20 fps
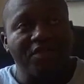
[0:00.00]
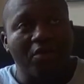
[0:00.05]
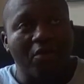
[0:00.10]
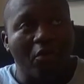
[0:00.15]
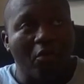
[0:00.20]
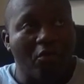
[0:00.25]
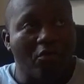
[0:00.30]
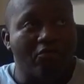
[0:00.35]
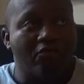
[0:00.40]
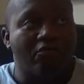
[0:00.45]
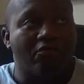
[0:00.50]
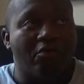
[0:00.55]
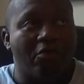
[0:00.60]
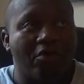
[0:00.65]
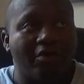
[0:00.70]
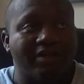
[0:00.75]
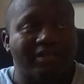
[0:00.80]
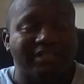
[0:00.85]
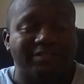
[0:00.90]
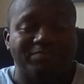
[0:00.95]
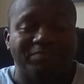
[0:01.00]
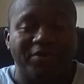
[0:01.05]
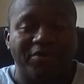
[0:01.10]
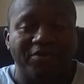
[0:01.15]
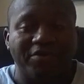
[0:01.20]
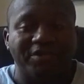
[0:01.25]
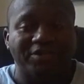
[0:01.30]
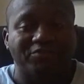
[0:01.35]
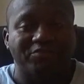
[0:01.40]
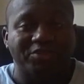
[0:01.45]
overall
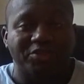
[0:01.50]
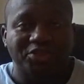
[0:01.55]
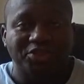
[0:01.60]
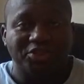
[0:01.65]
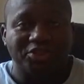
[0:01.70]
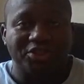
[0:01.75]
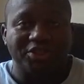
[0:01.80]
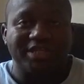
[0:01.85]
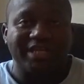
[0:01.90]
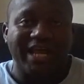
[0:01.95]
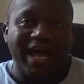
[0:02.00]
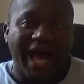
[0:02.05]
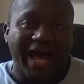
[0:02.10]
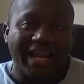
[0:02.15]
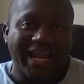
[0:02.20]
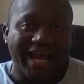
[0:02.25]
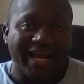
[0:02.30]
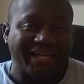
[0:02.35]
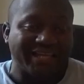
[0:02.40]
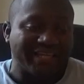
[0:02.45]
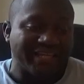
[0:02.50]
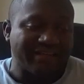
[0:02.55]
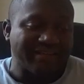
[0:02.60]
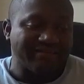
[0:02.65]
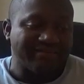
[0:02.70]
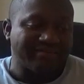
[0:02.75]
experience was good. I liked it.